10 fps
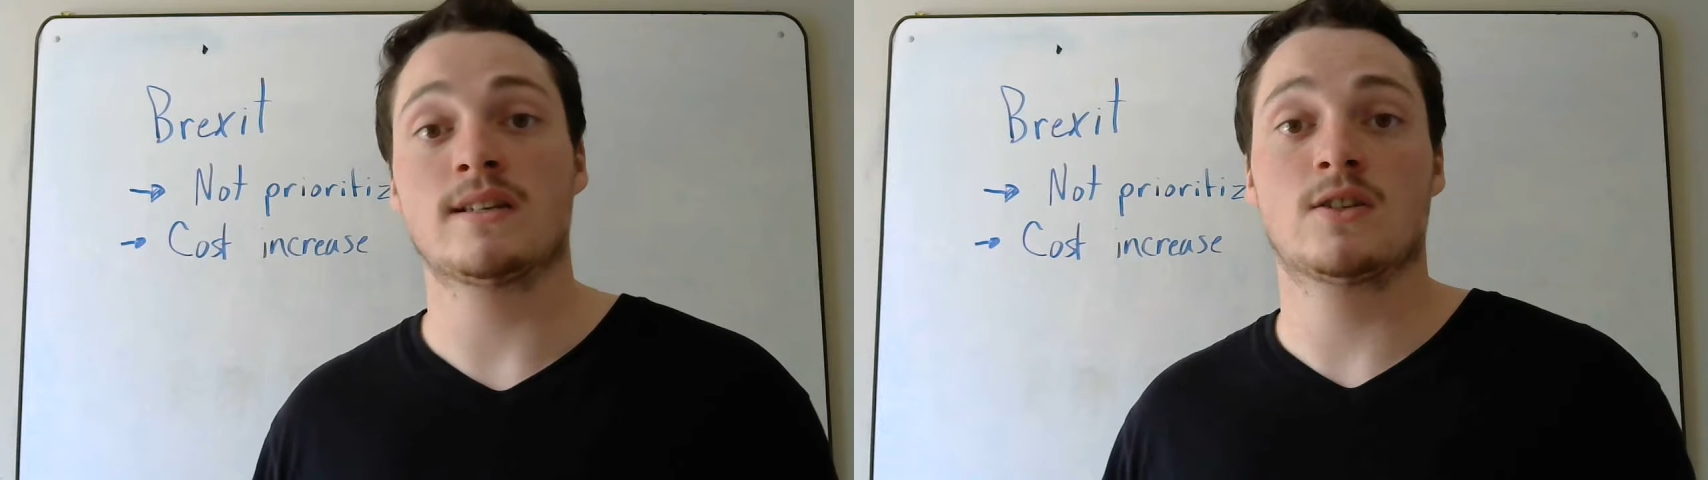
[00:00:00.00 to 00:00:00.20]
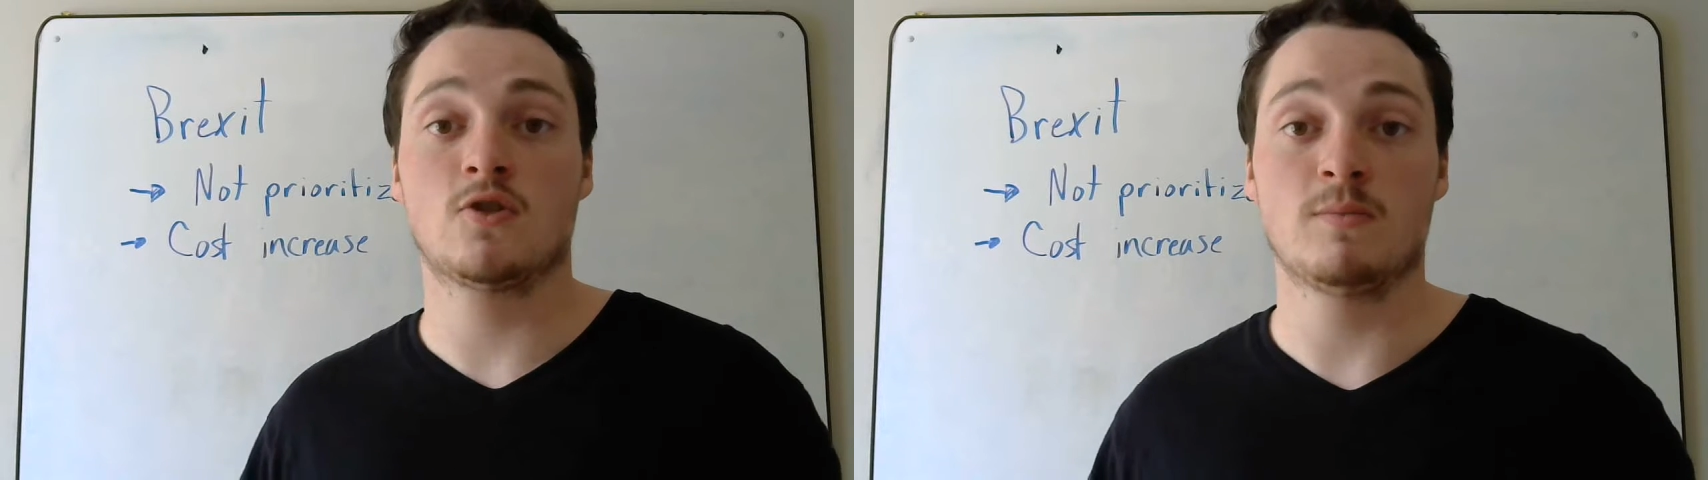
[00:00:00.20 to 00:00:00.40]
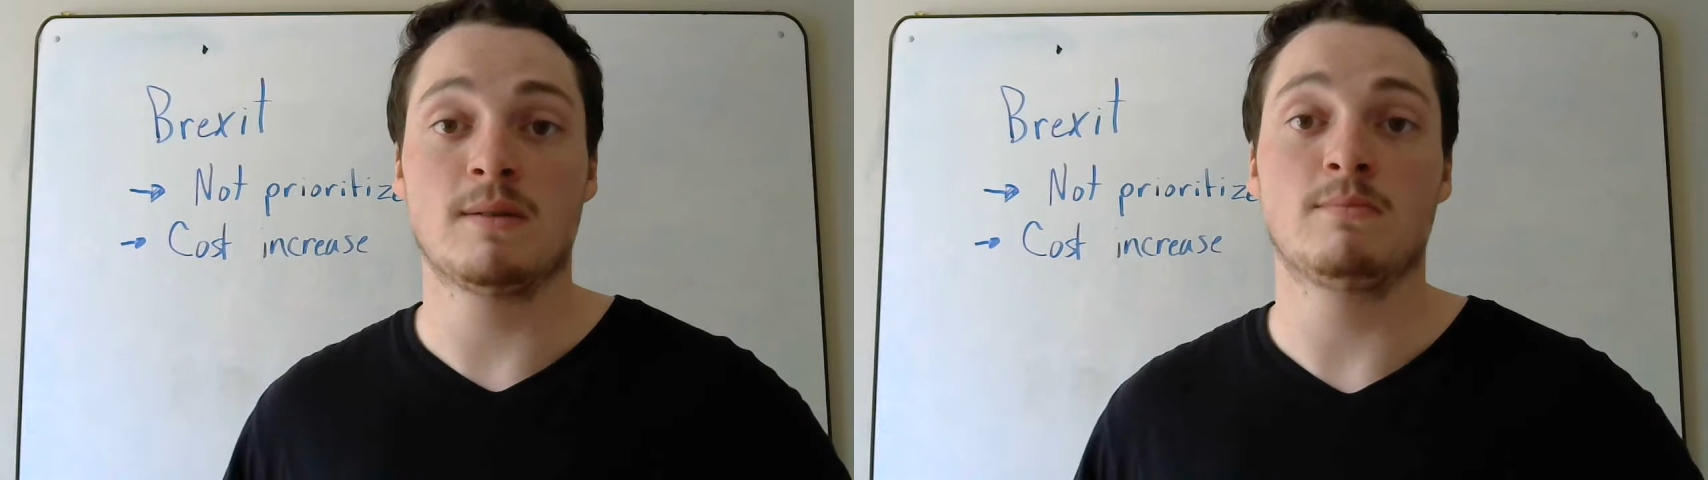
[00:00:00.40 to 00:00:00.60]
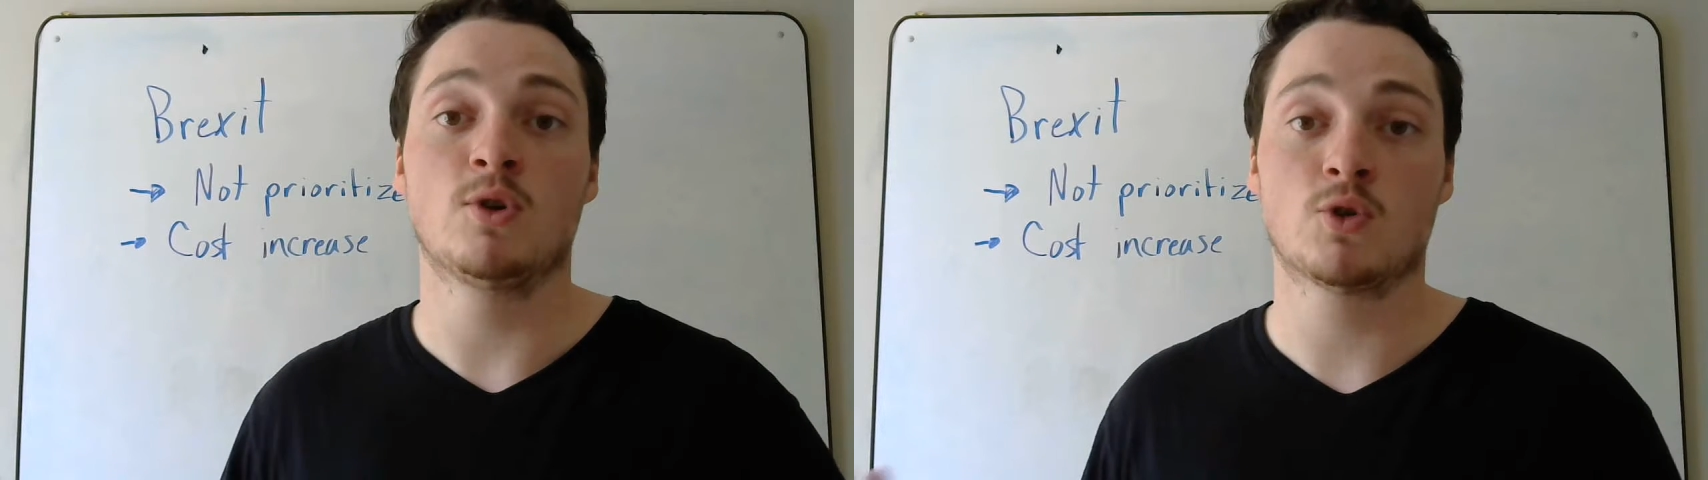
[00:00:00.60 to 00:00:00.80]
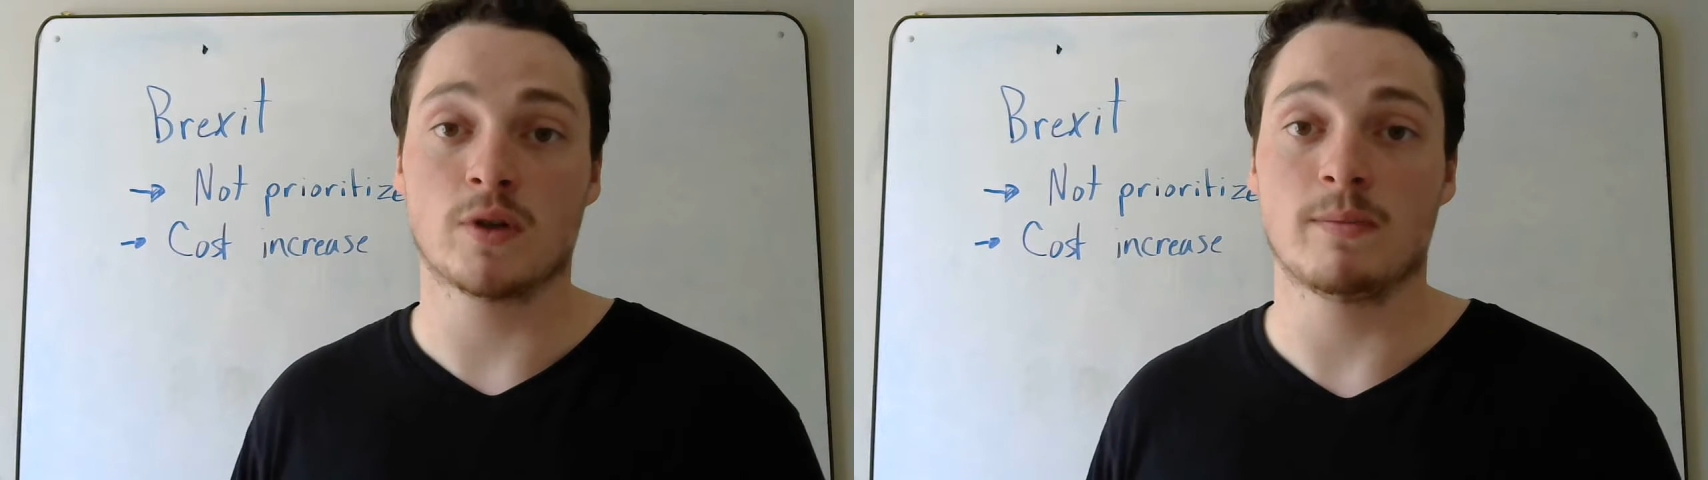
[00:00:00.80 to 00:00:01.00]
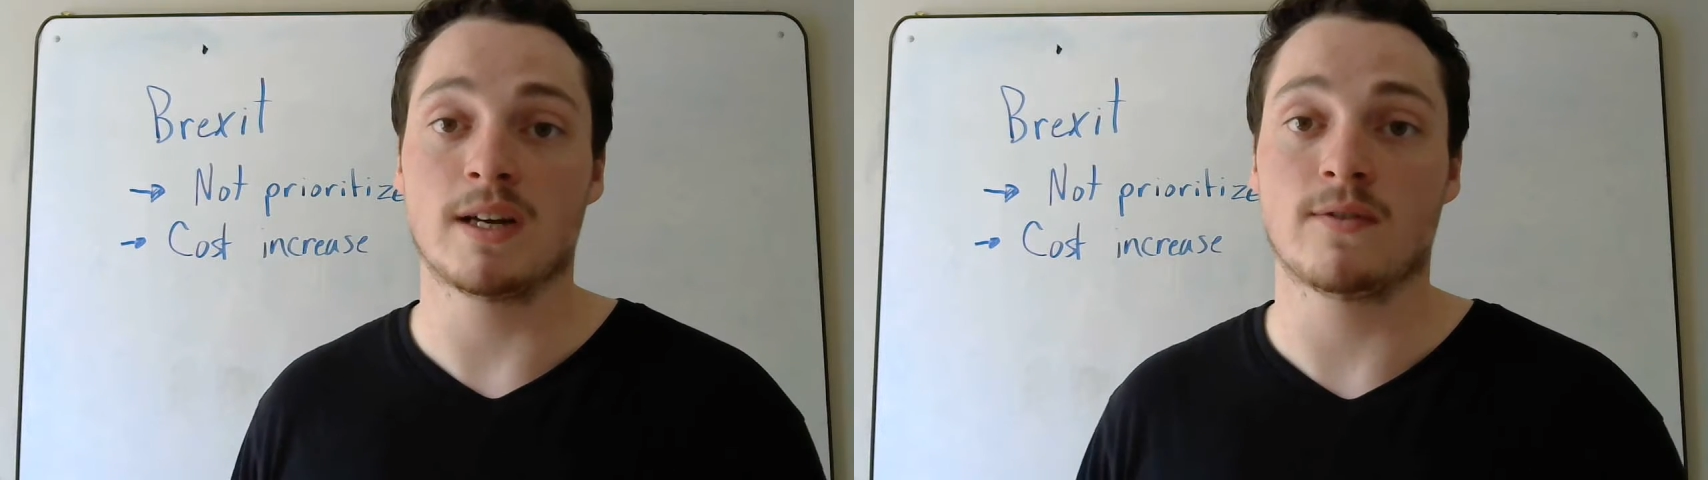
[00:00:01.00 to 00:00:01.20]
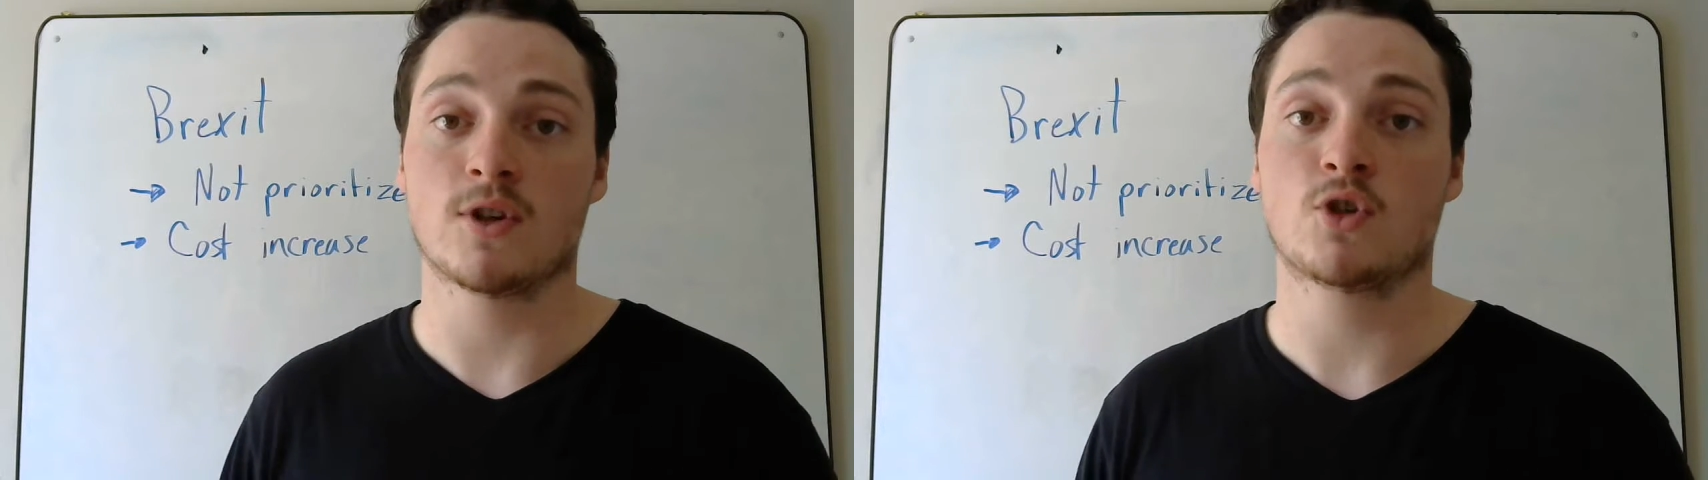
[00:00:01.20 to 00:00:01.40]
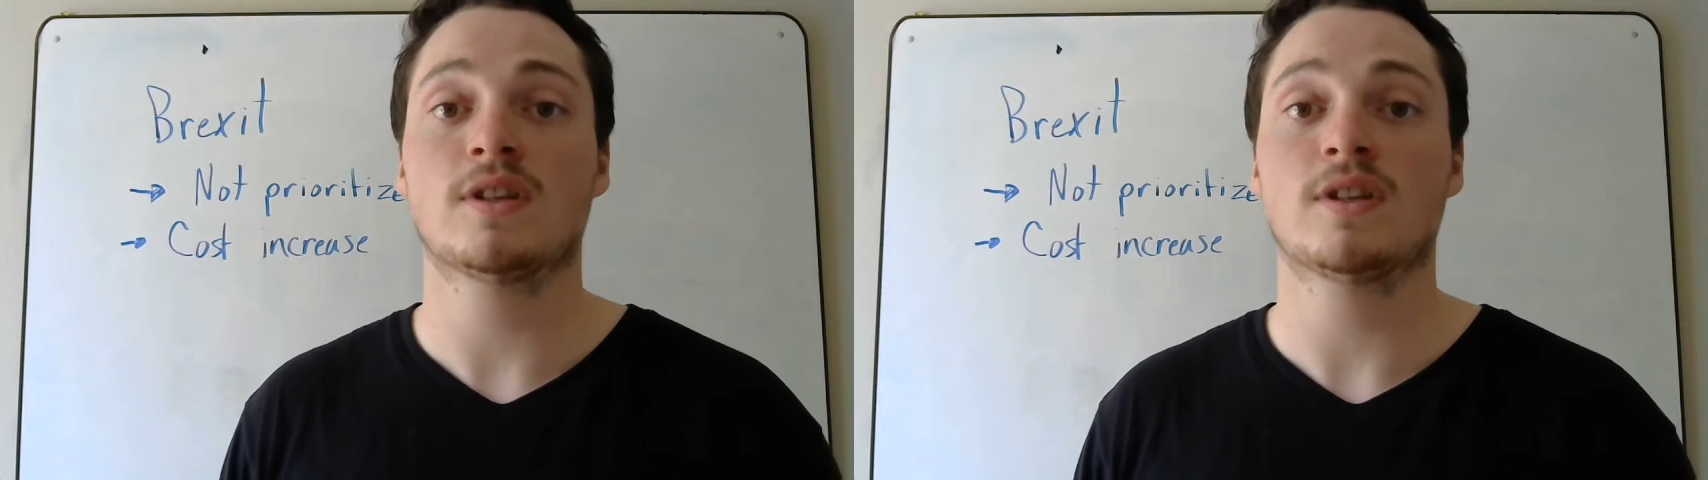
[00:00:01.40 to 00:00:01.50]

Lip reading: to be mutually beneficial,